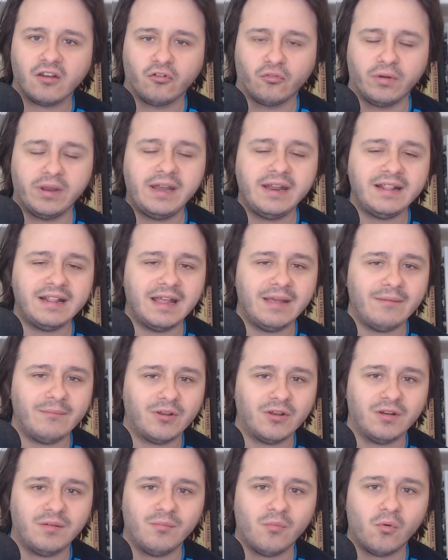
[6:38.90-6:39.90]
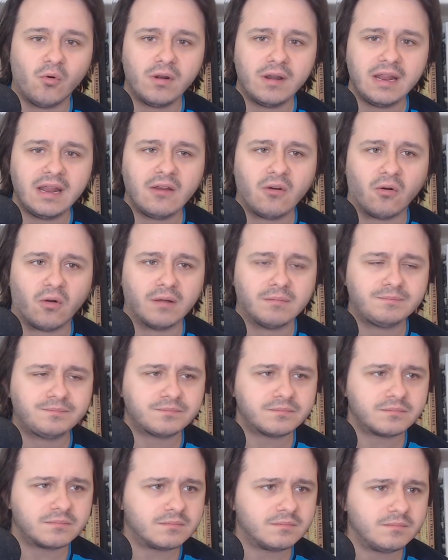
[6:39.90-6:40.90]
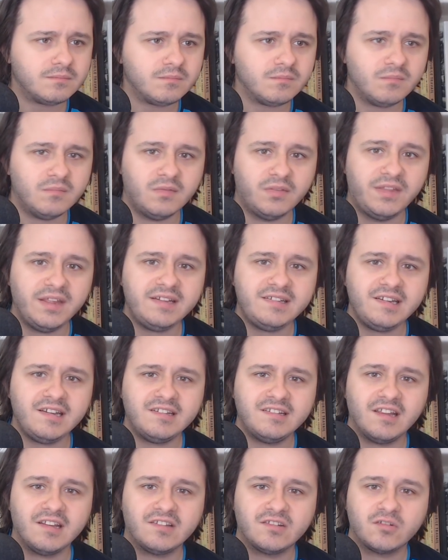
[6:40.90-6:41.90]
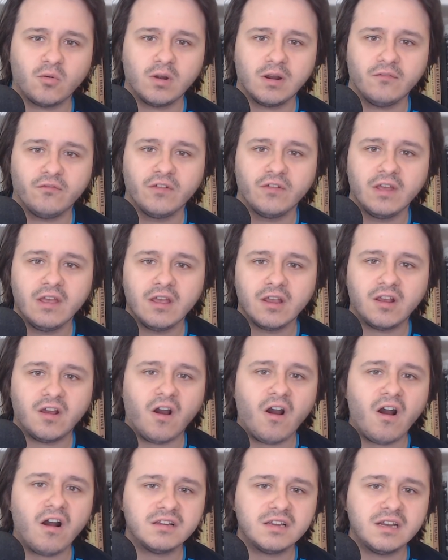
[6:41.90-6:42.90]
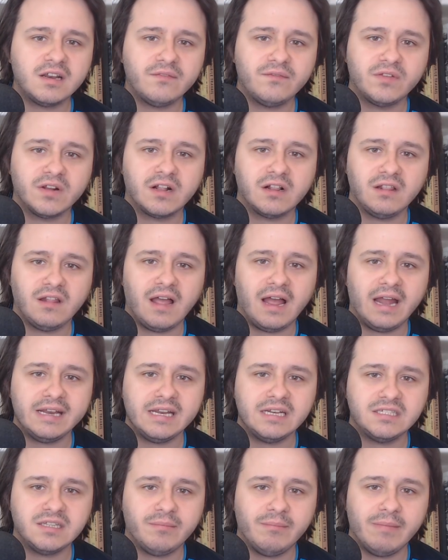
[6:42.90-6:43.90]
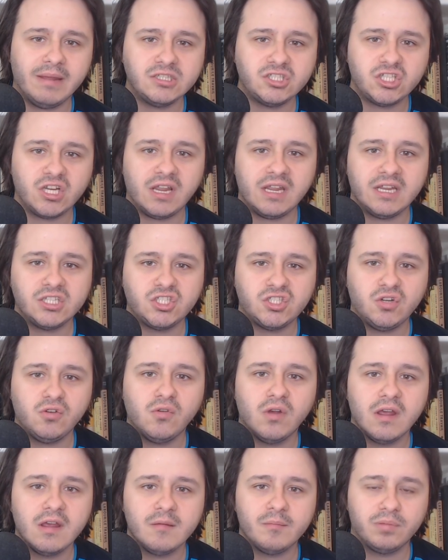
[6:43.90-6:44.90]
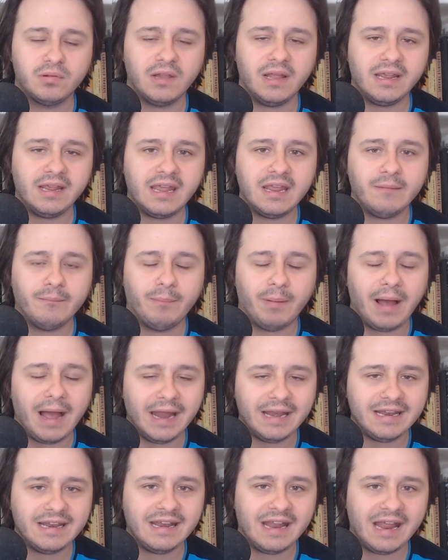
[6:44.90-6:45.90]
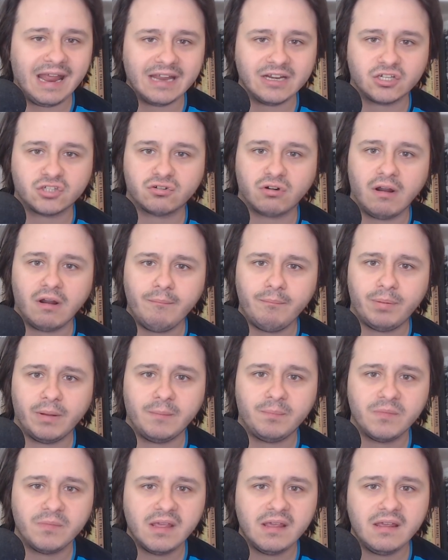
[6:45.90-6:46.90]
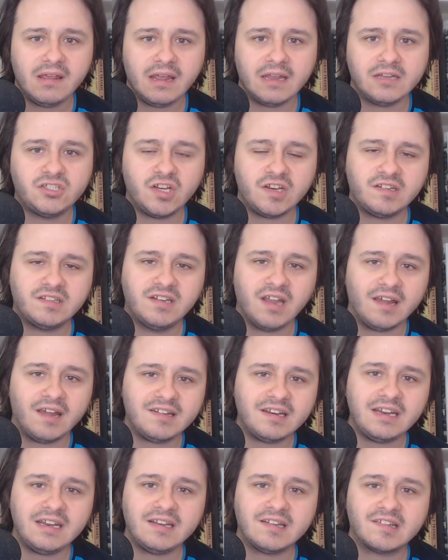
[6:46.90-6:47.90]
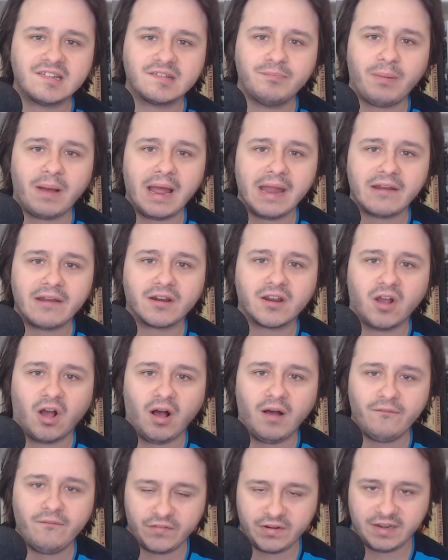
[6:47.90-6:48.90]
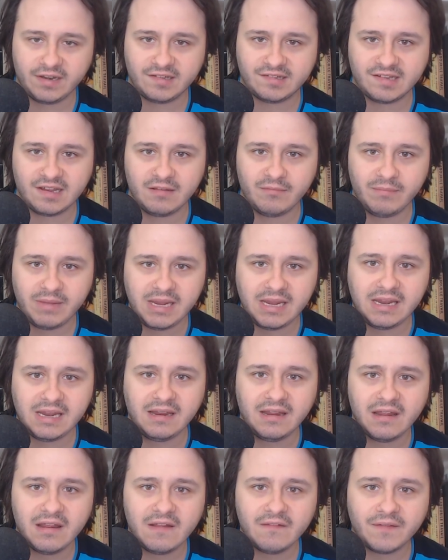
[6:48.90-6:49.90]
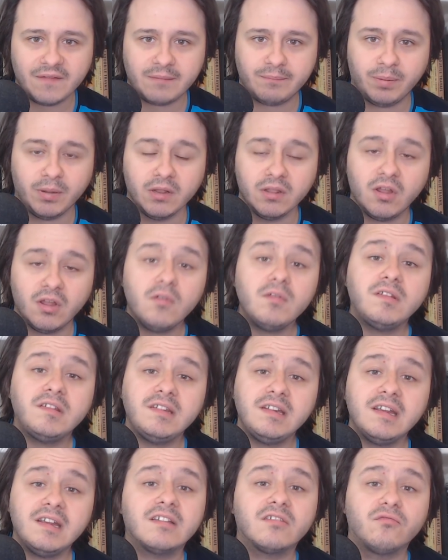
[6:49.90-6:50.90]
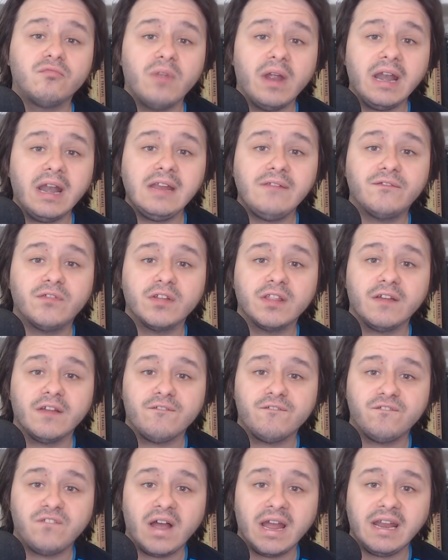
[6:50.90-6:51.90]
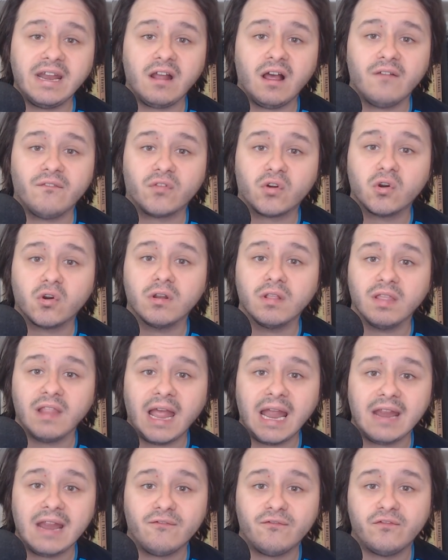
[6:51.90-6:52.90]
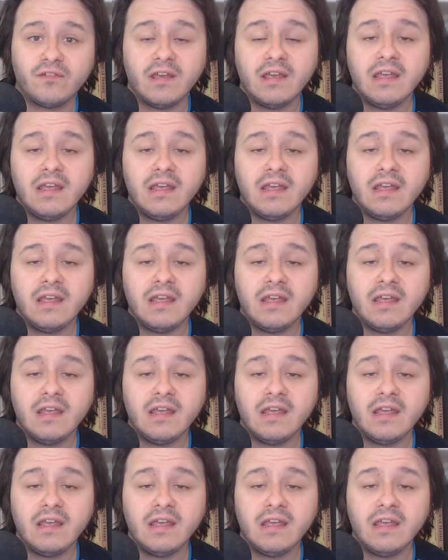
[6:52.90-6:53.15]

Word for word: greeting them good morning, or this is the sort of cognitive decline and dementia issue plaguing Biden and Trump, but it just doesn't inspire confidence in me that Pelosi is ready for the fight of her life.